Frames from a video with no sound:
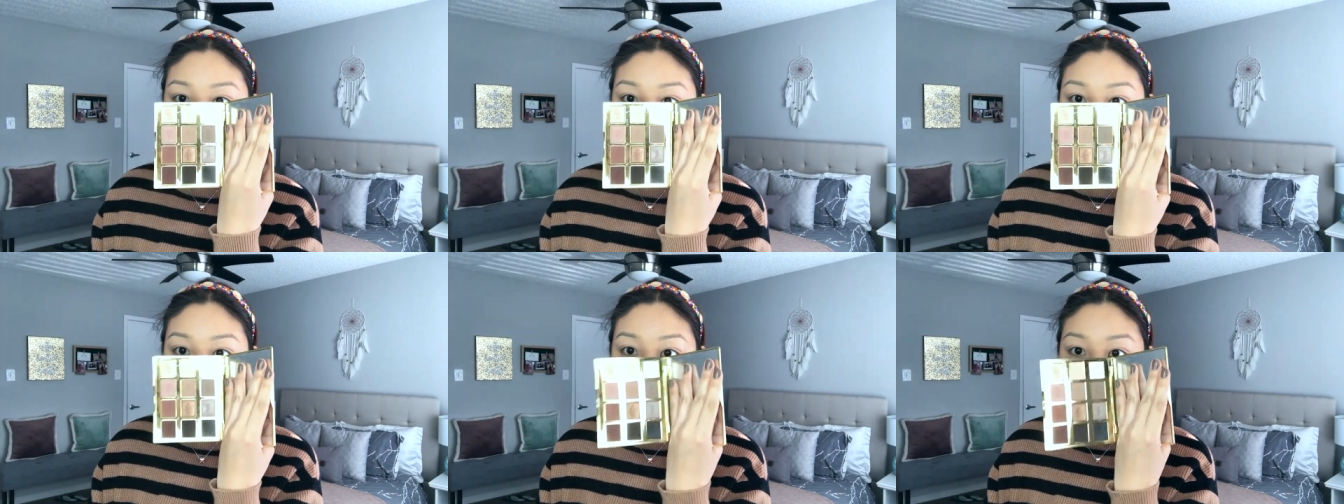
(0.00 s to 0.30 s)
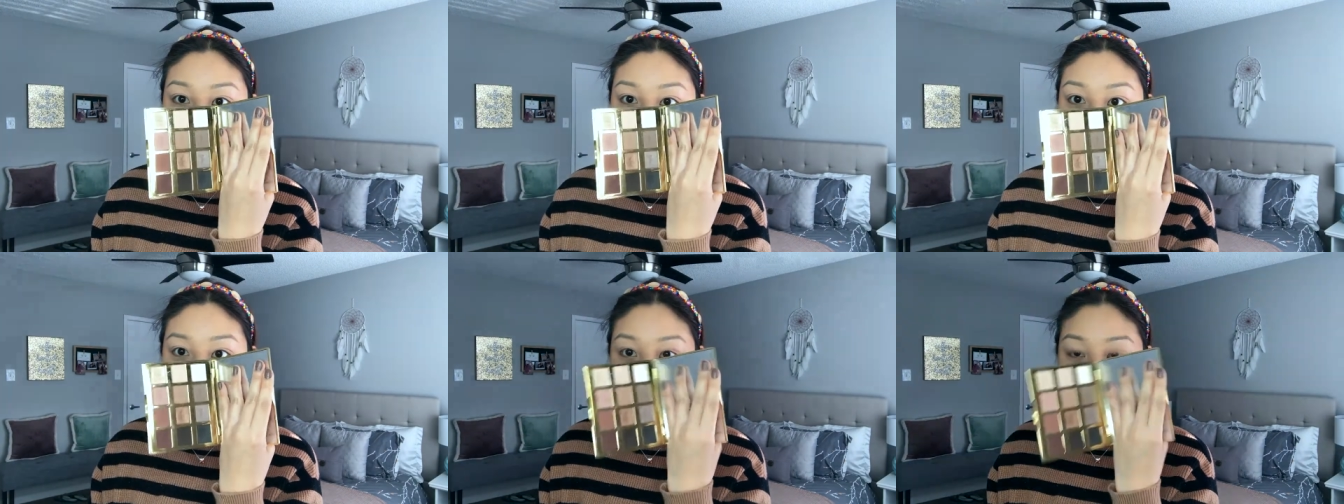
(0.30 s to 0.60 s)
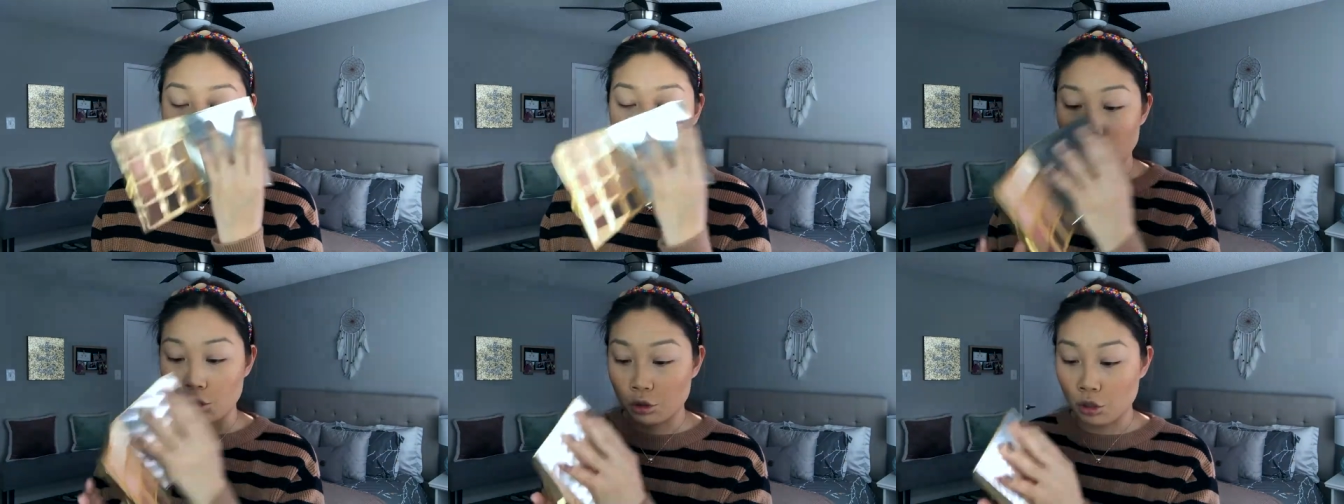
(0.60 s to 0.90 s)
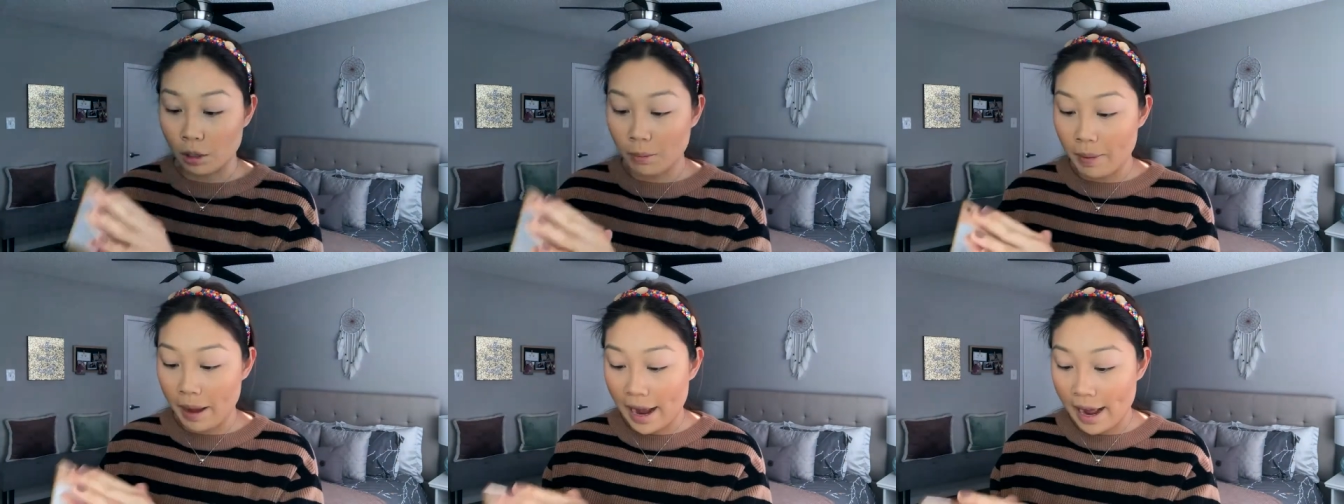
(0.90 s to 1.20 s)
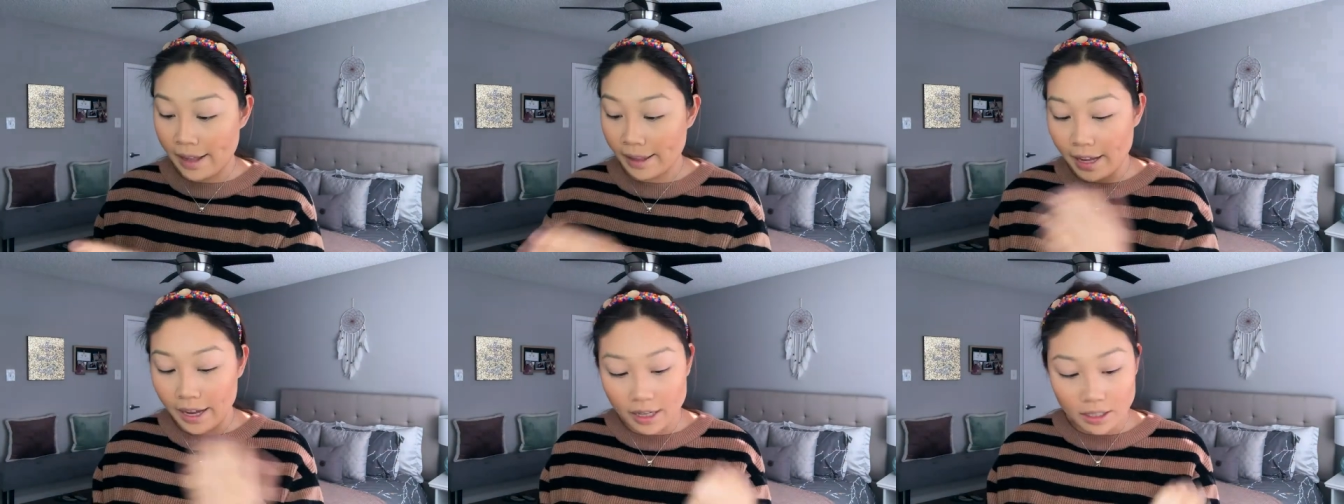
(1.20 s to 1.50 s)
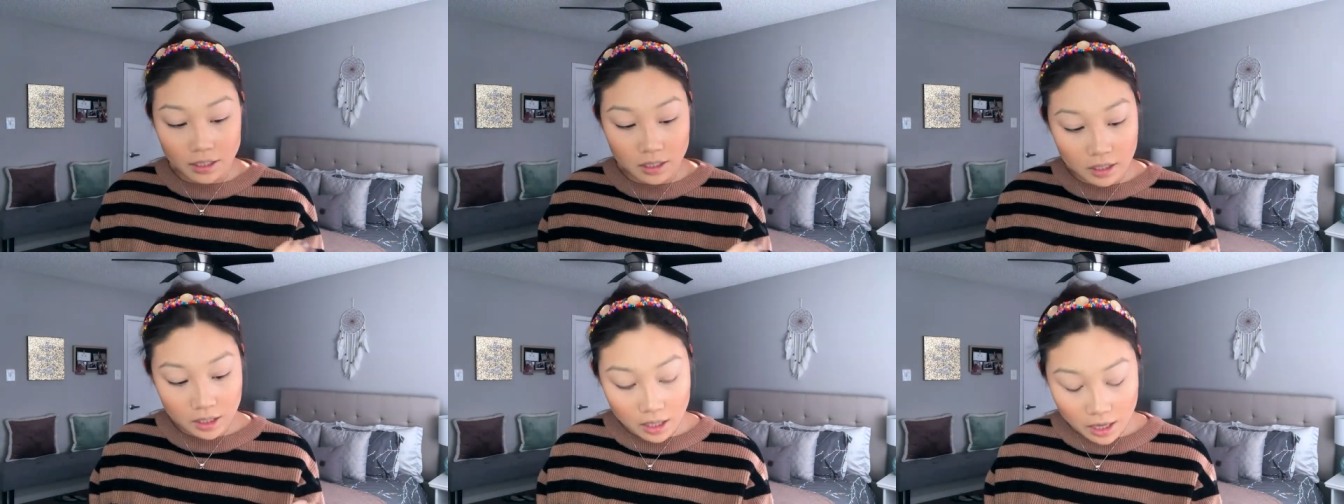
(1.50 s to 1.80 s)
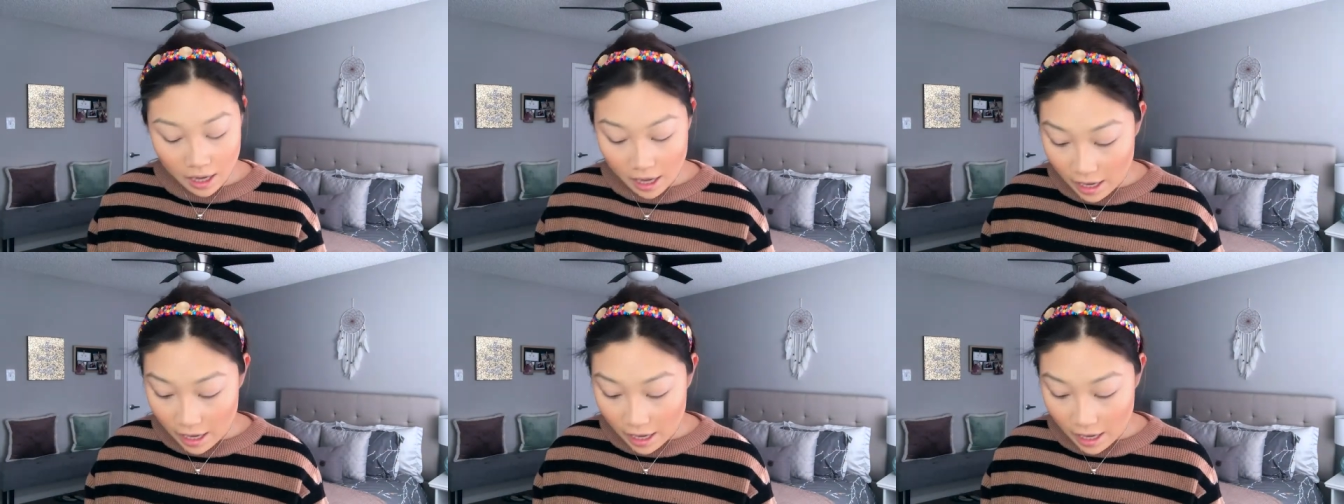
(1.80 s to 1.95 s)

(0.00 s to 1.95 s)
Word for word: staple, neutral palette.